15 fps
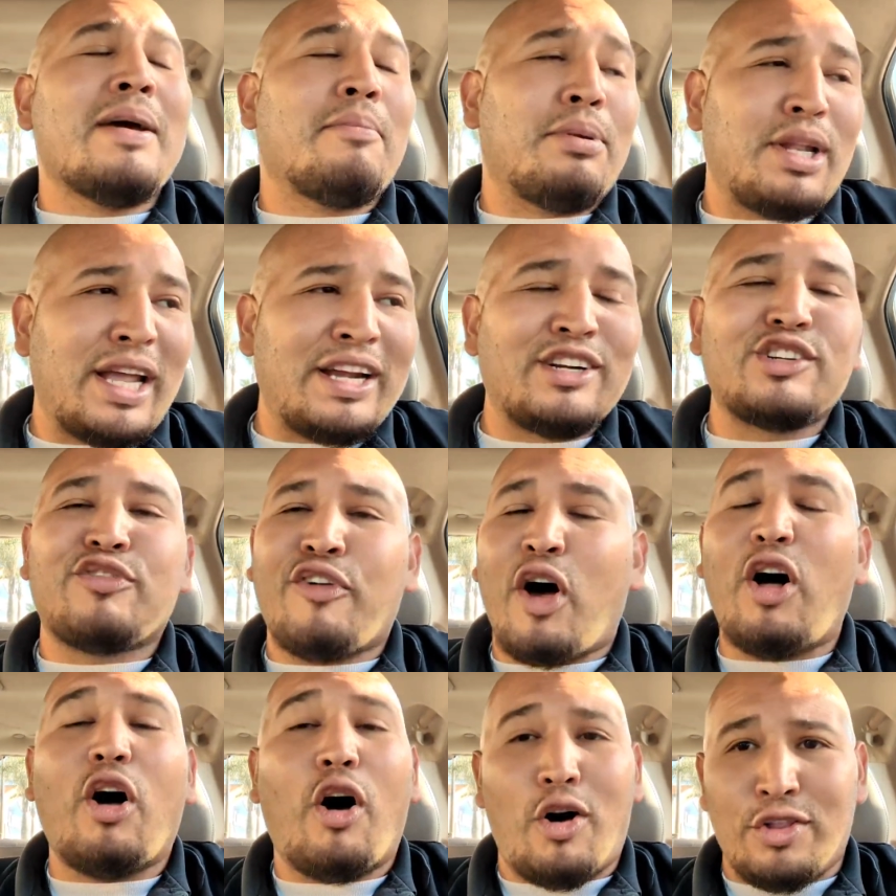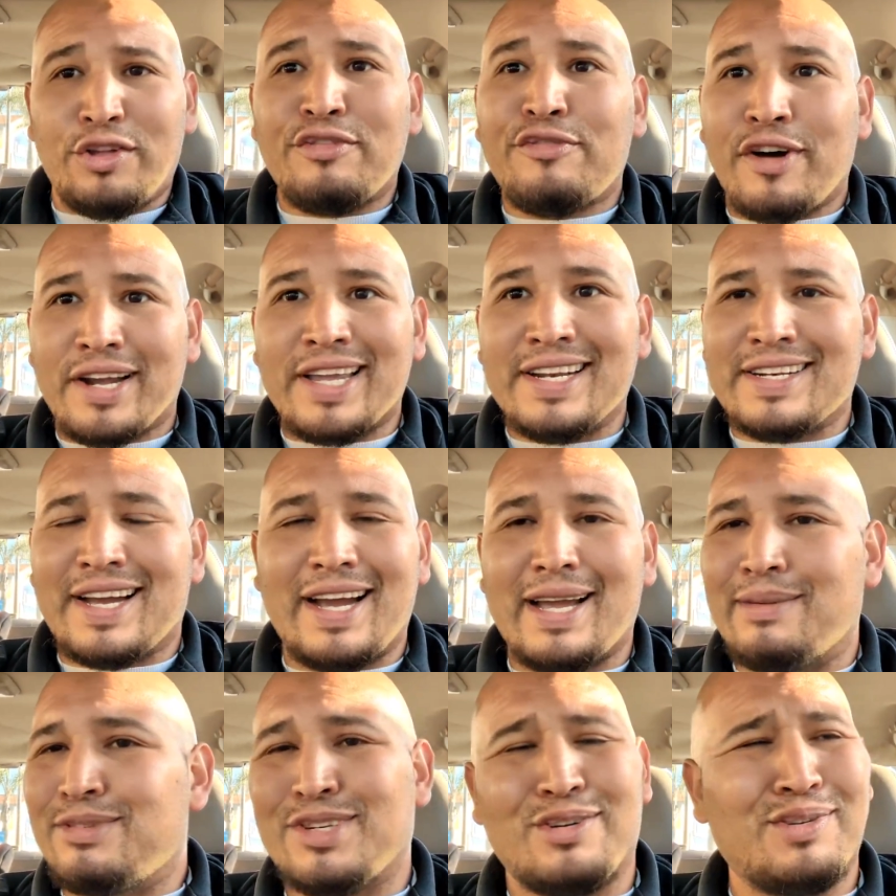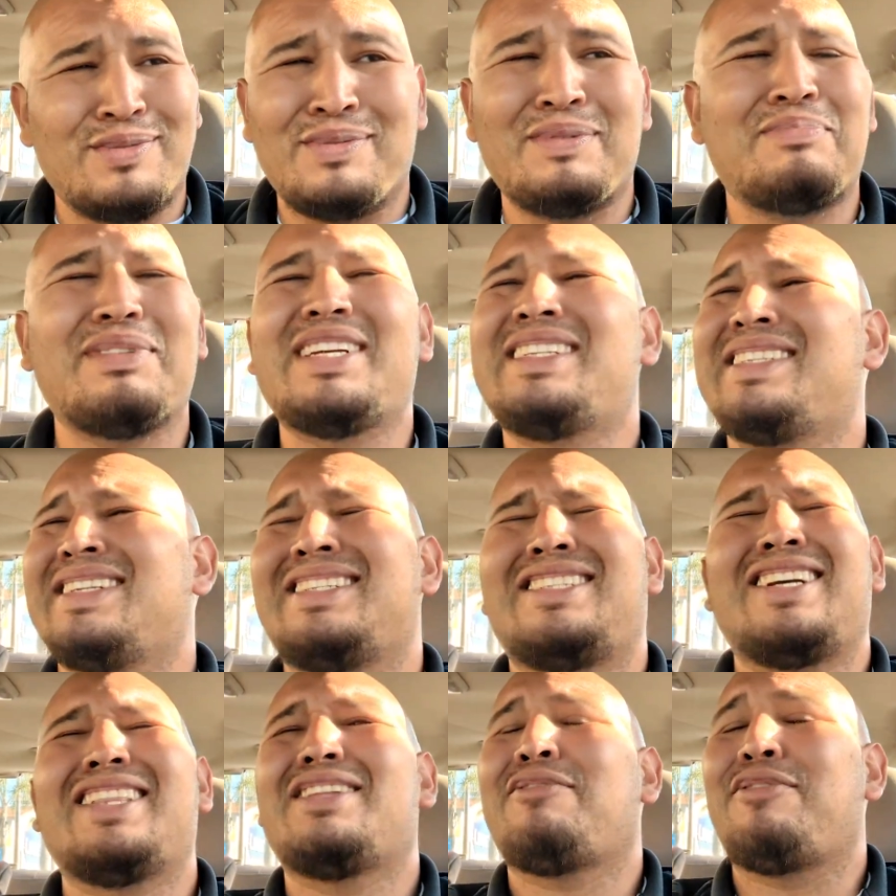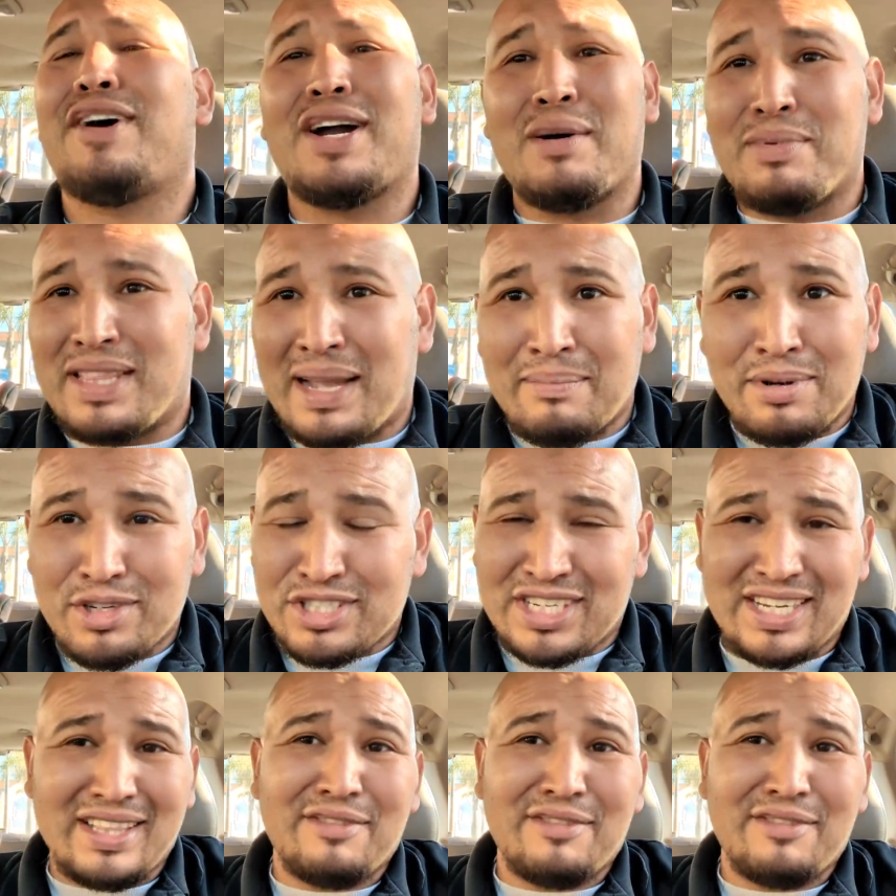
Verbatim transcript: Players fall all the fucking time. So please shut the fuck up with that bullshit.